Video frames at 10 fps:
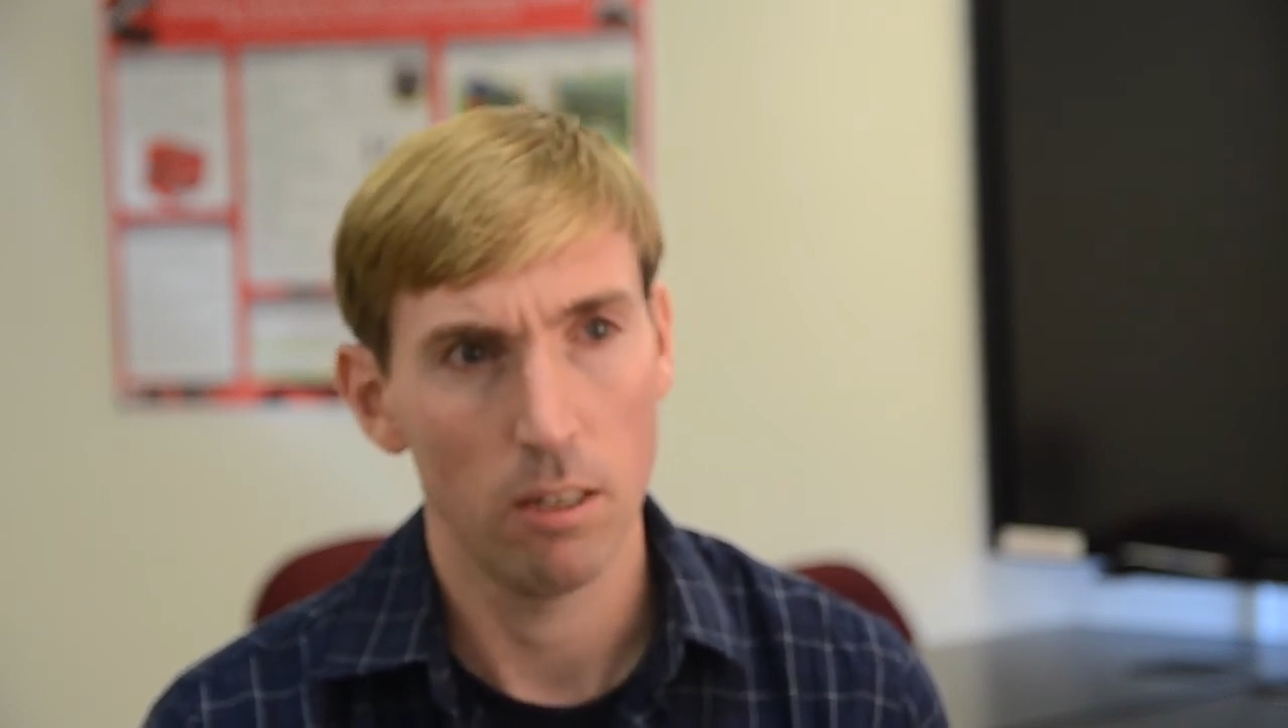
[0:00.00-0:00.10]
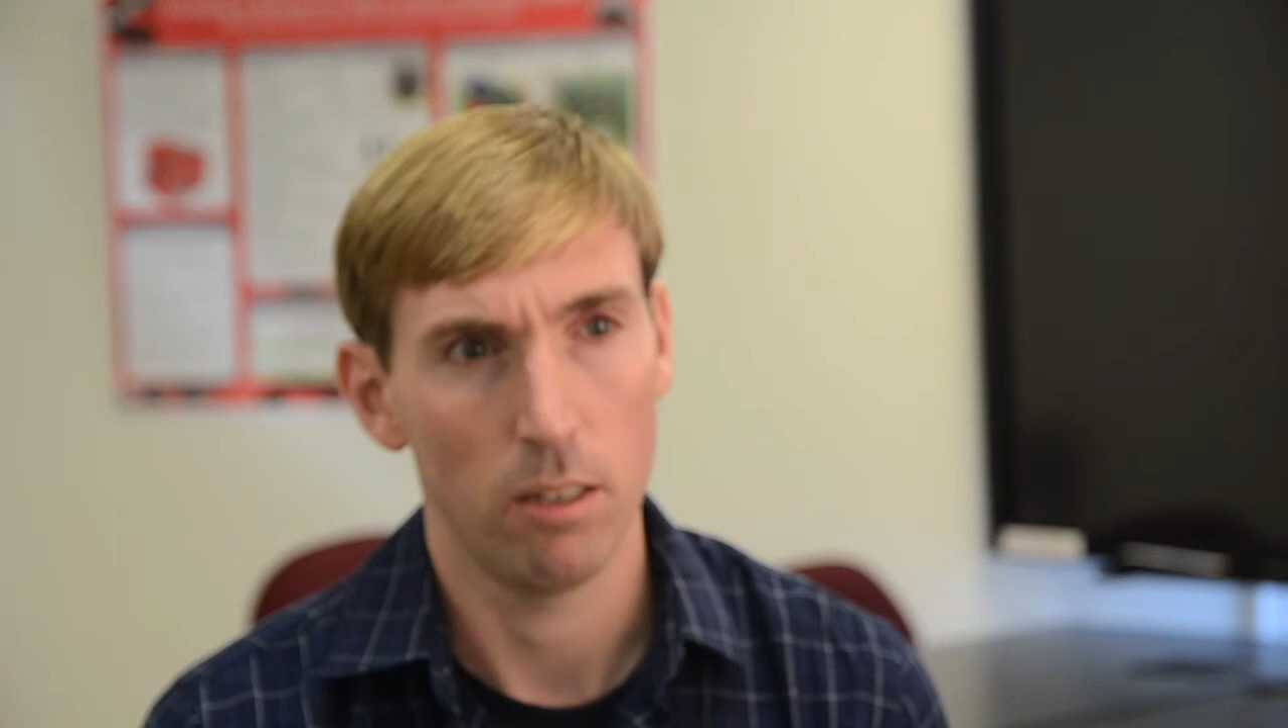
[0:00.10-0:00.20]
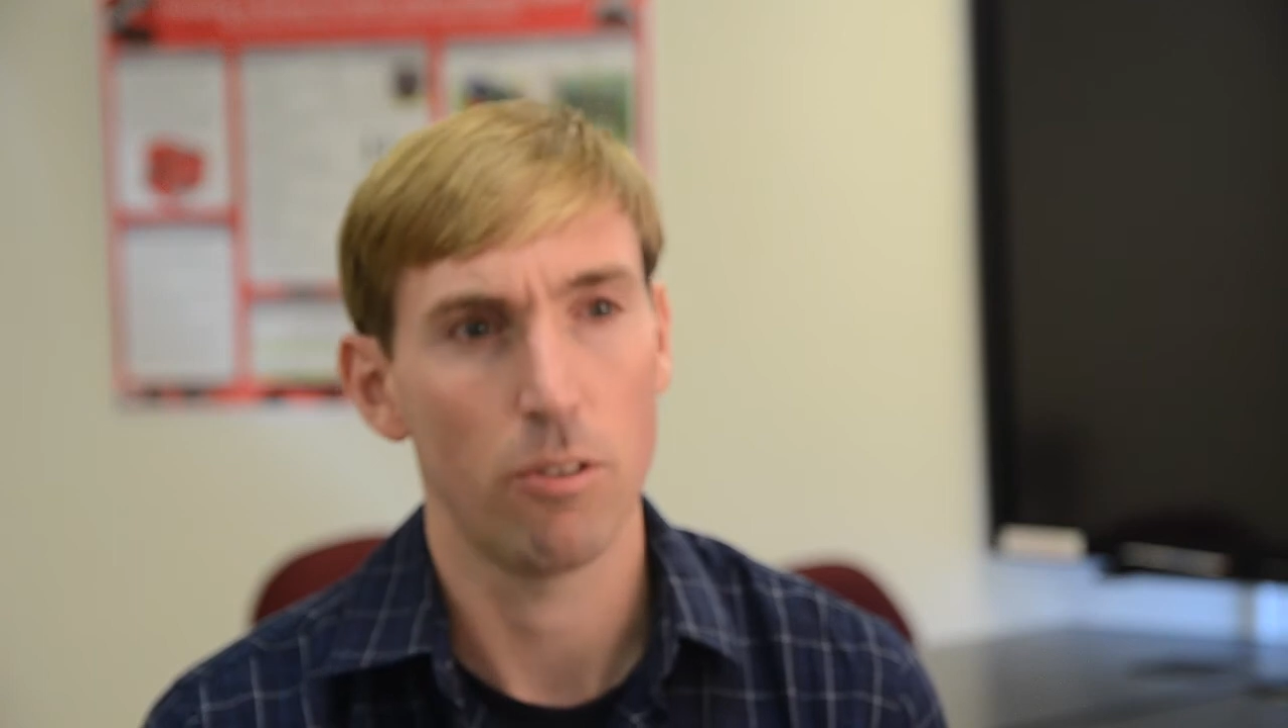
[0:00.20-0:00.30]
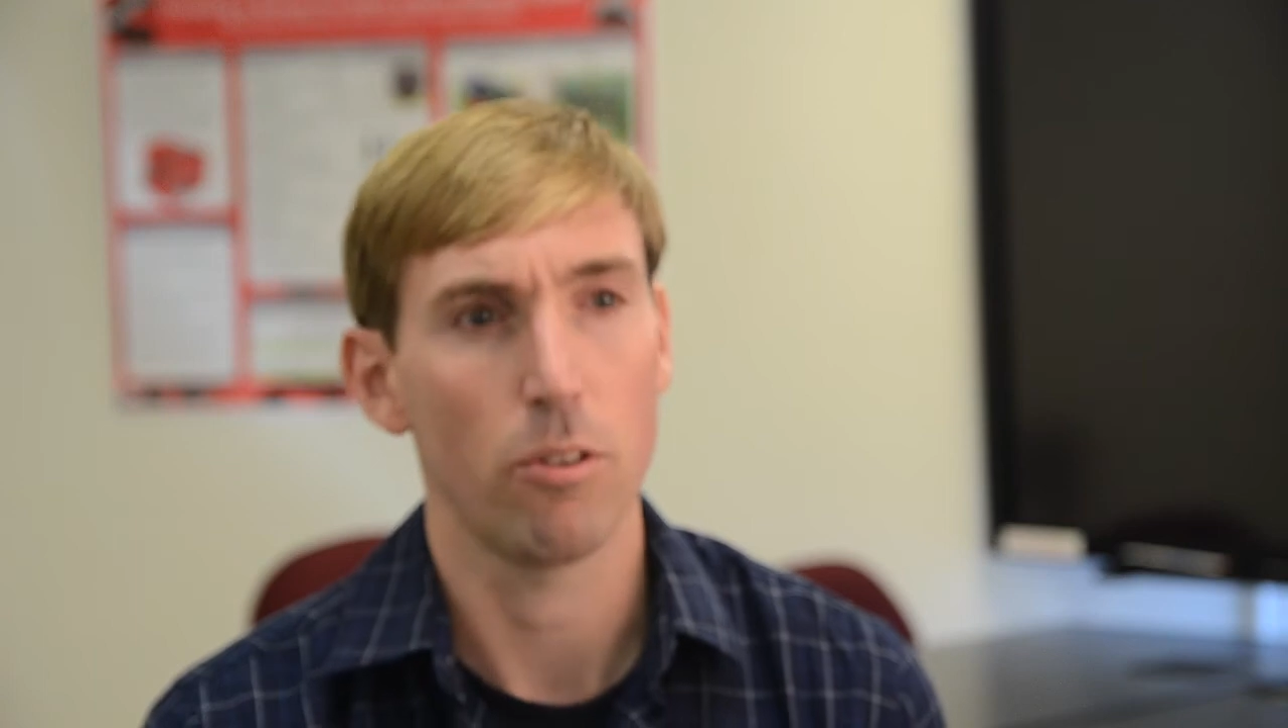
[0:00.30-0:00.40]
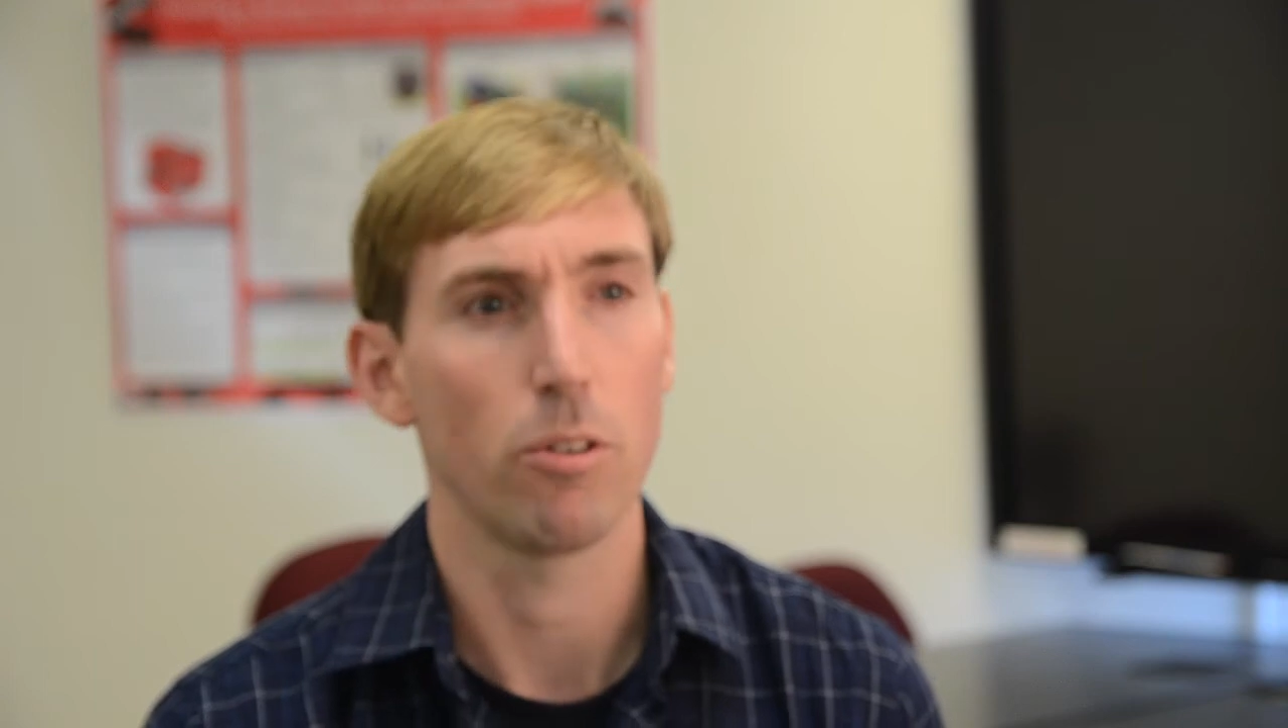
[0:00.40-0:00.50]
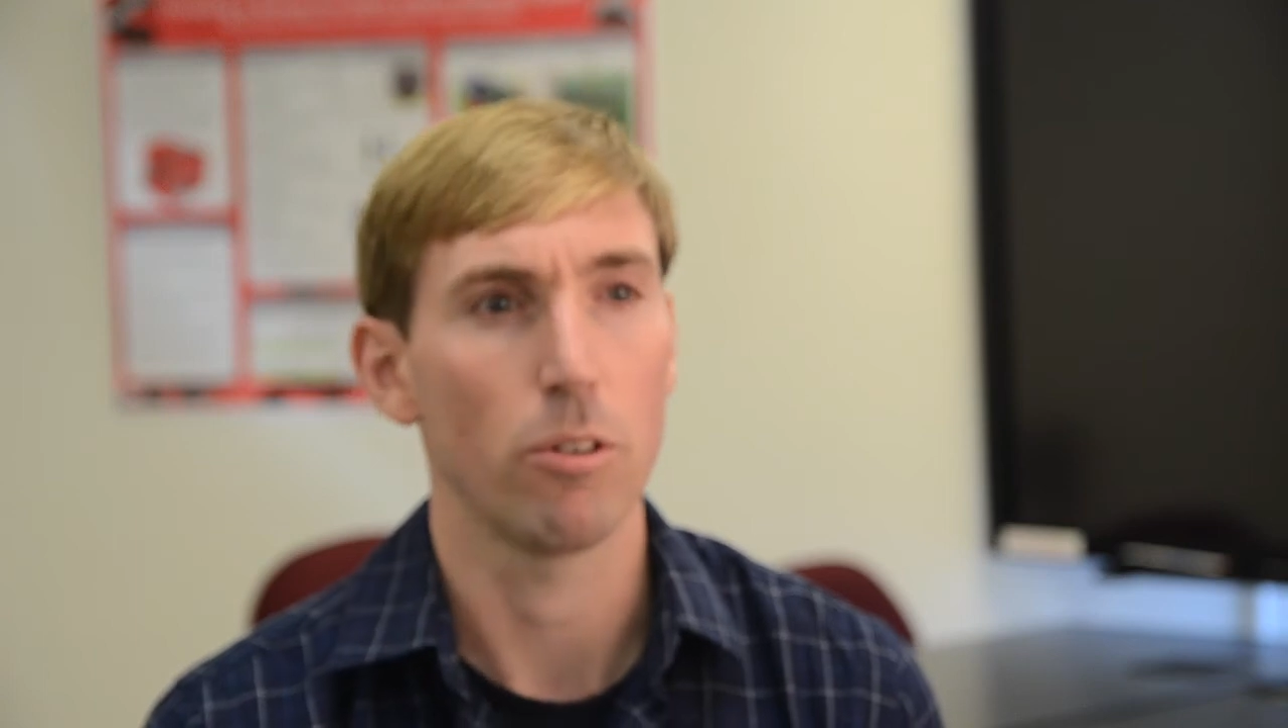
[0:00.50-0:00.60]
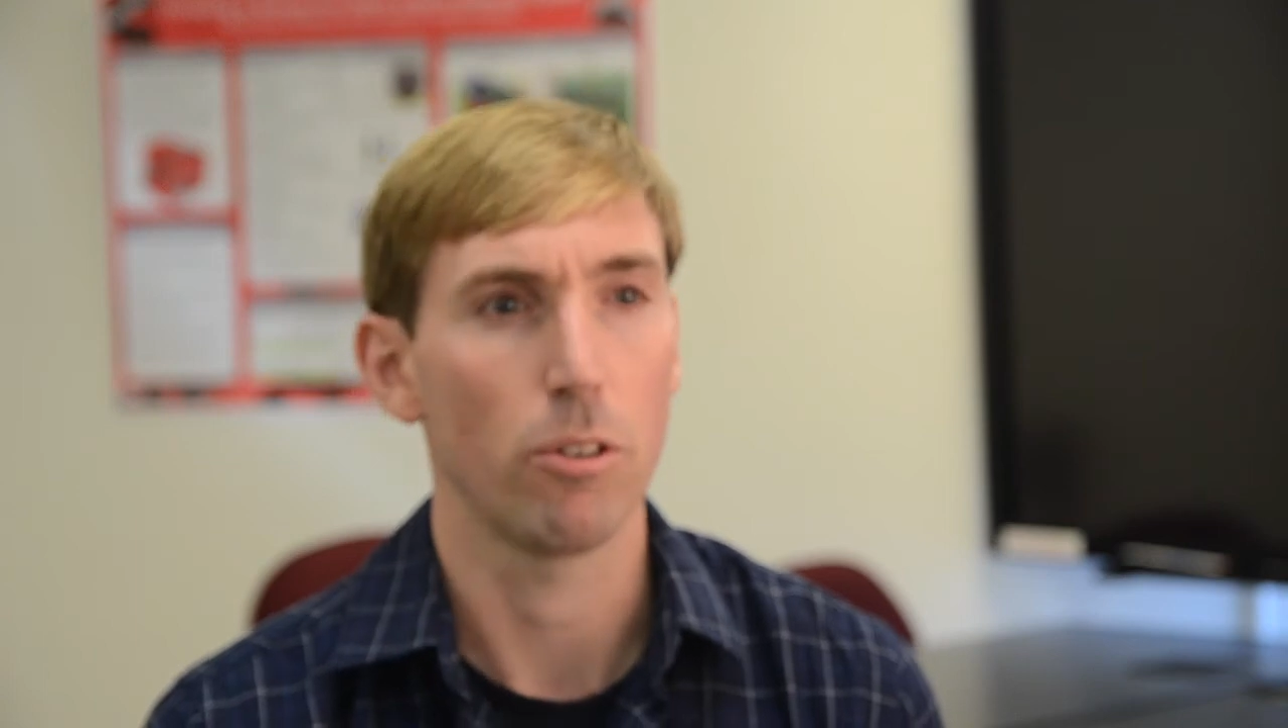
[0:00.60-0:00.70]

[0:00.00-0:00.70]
And so you're